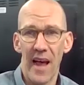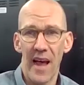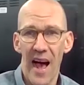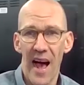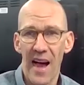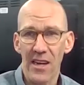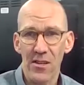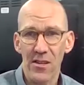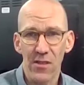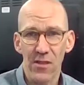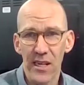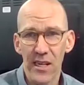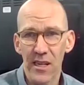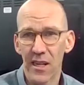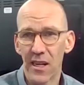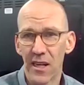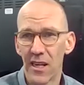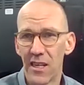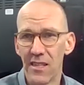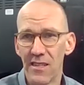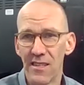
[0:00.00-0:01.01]
act like
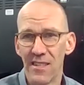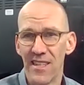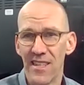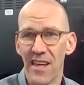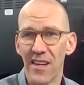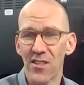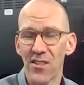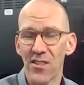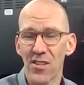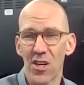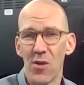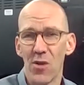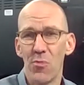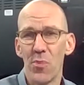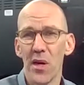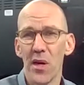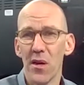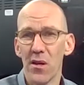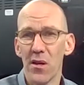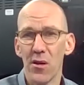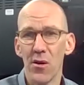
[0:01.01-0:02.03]
a data center
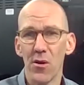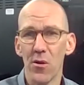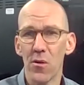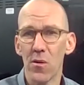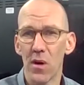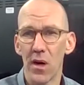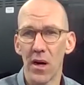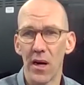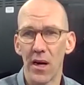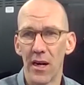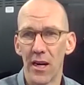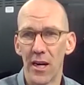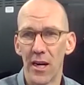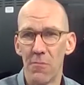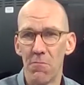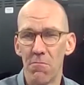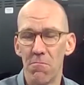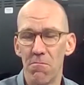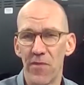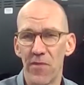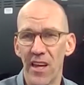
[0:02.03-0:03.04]
PDU
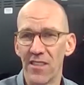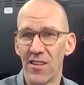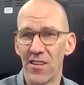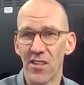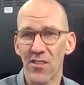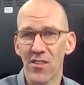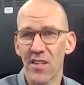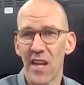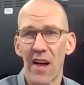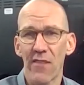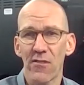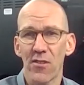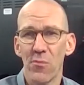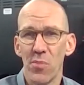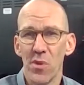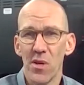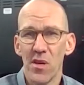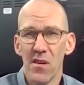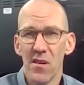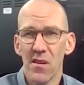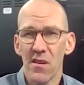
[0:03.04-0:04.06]
that doesn't have to
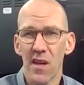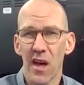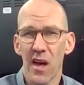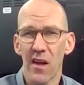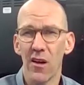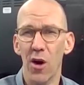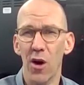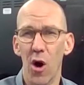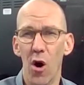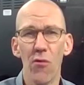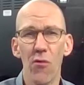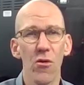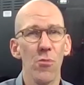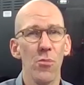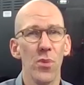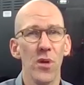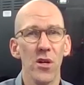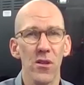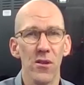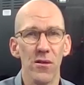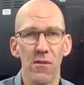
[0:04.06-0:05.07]
be kind of
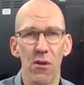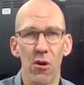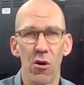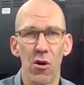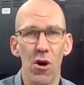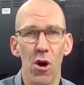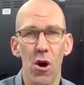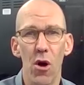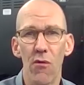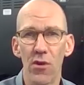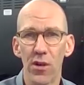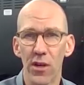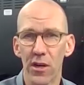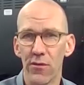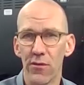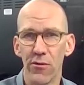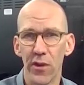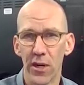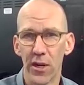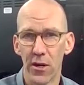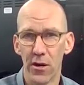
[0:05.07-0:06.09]
overbuilt or
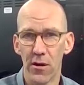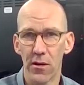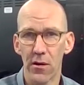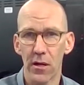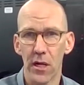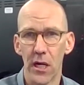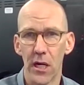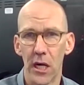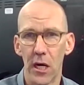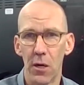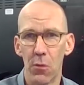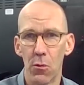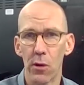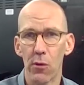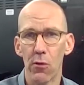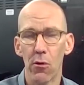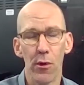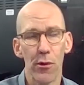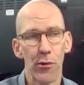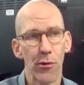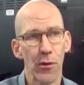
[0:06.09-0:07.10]
overconfigured. We
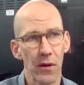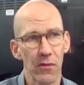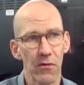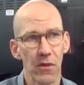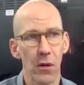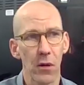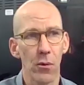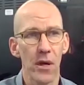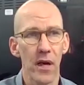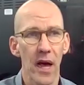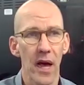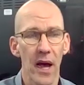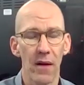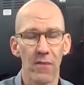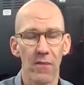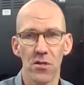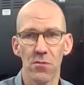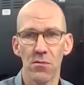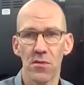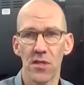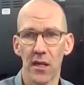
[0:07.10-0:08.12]
really think that we have
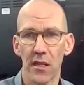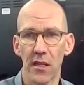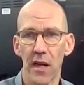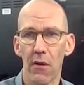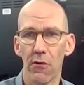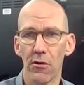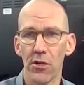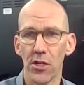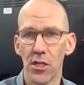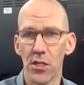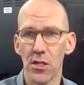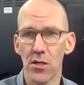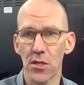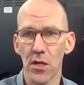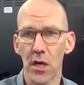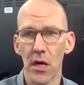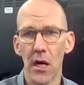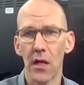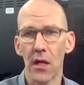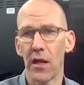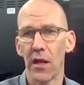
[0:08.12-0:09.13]
some technologies
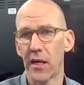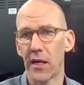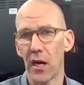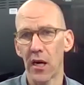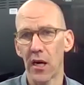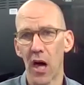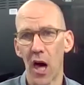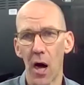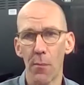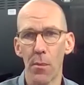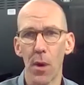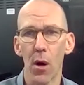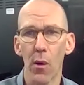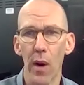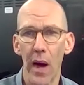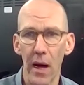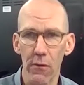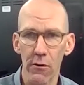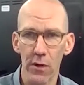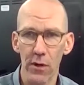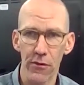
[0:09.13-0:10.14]
like a combo
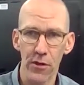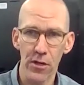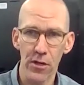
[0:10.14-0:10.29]
outlet